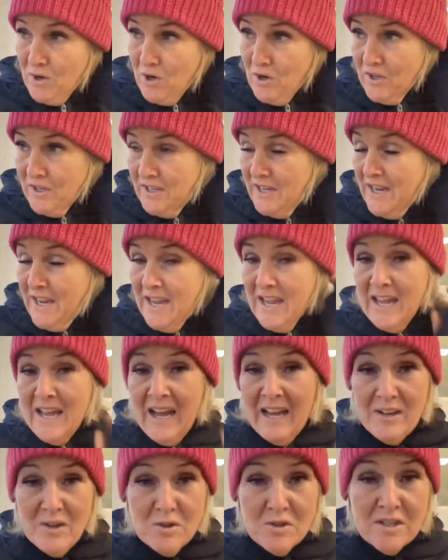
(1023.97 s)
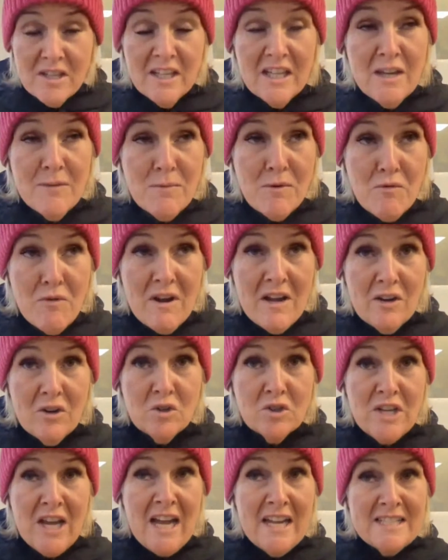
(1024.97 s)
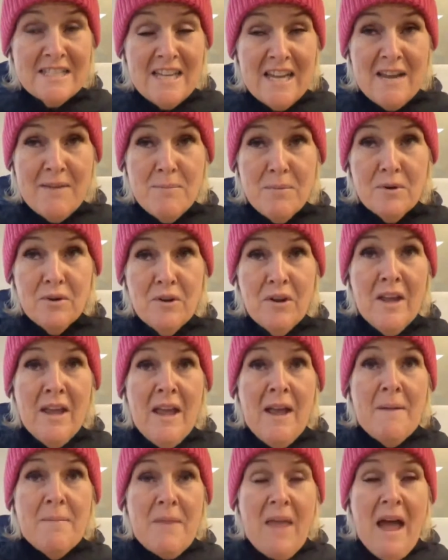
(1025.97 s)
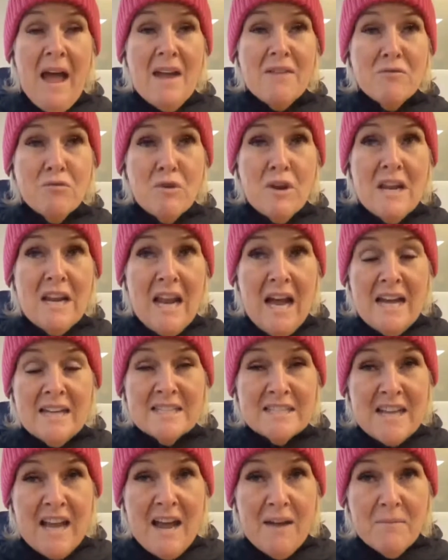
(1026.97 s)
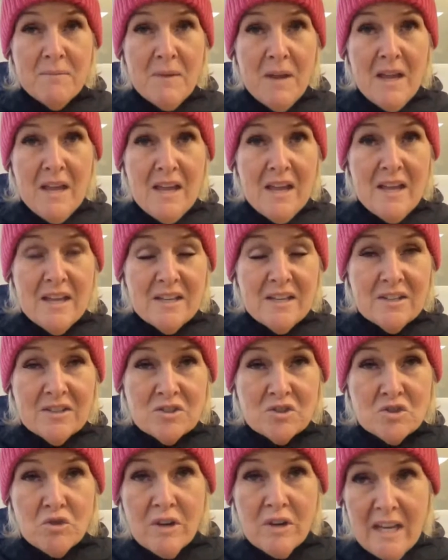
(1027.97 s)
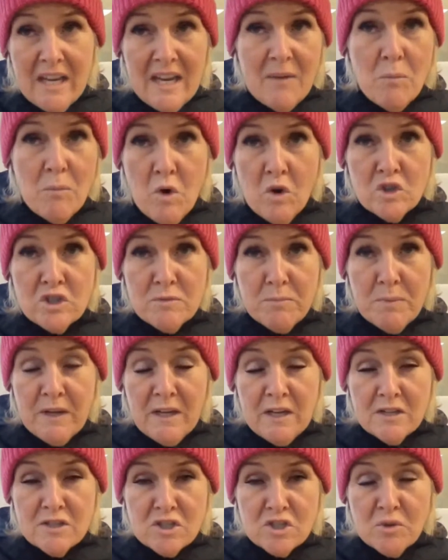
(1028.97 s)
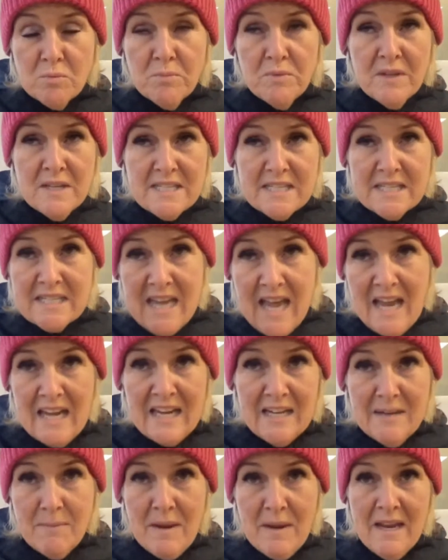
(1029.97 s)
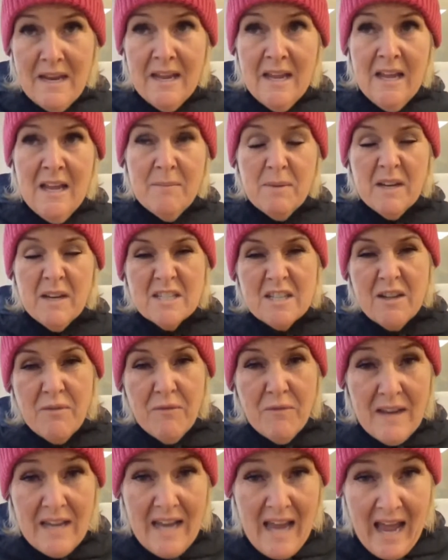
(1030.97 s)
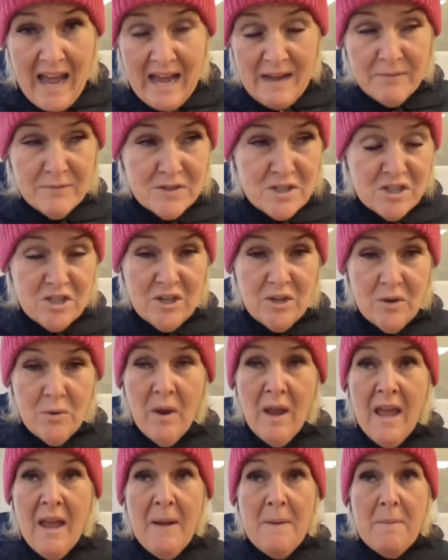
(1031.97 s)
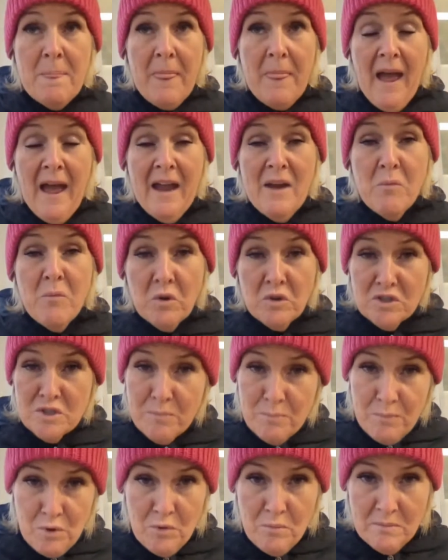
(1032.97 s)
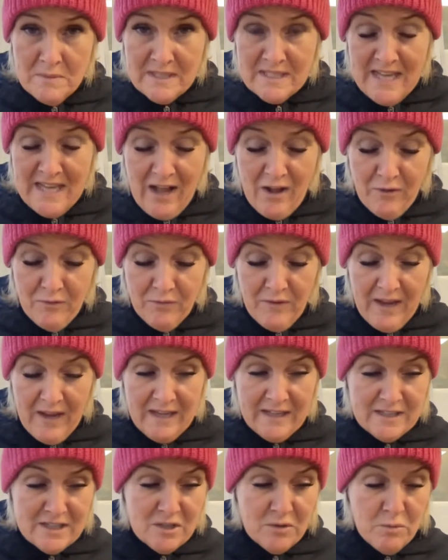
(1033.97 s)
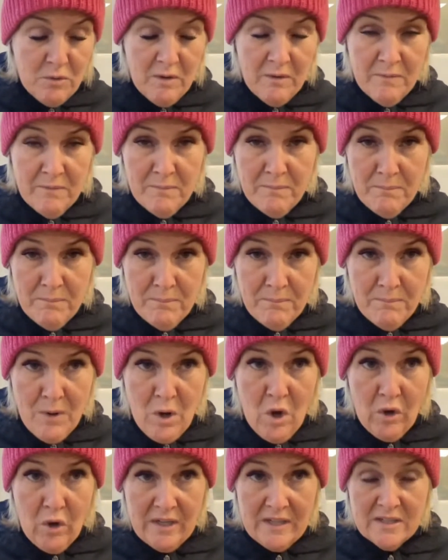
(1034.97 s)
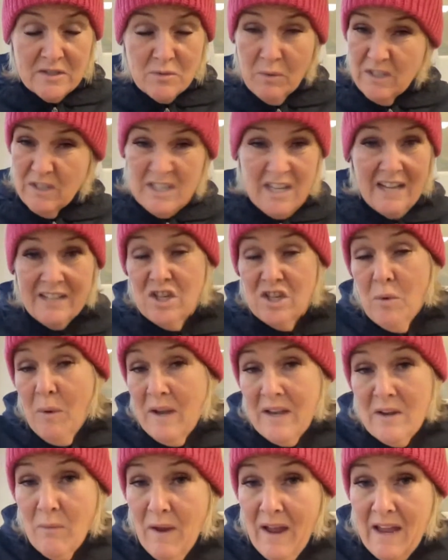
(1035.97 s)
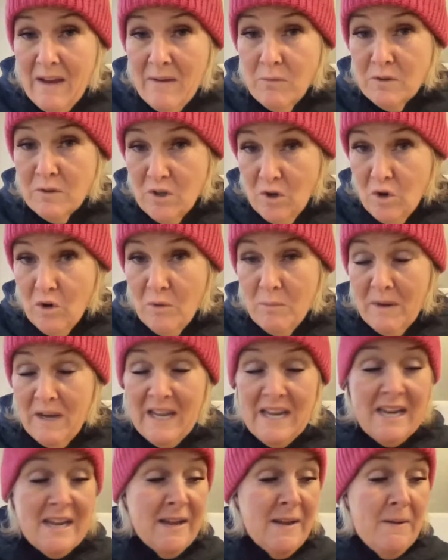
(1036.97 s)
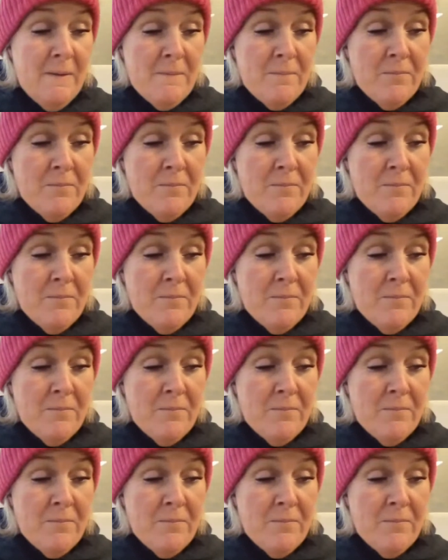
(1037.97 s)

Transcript: point. I used to think it'd be a really good idea, but I've realised I'm drinking water because something's telling me, because I feel I have to do. I want to put myself into a point, which I do anyway, normally.